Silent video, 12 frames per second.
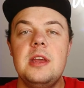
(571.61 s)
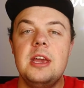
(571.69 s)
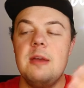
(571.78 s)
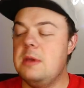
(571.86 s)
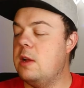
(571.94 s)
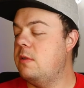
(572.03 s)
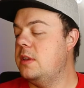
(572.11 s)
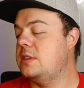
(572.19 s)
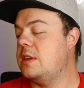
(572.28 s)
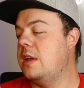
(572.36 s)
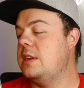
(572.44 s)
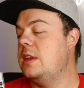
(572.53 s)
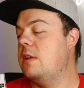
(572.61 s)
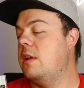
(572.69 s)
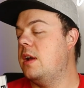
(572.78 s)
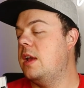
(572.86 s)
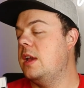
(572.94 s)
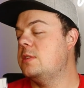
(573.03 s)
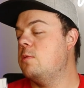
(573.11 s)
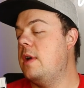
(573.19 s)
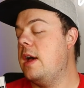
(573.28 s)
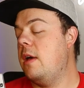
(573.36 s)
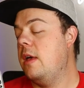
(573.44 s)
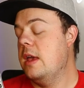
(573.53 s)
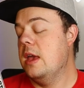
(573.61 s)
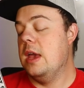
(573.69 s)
He gave me a really solid deal on it as well.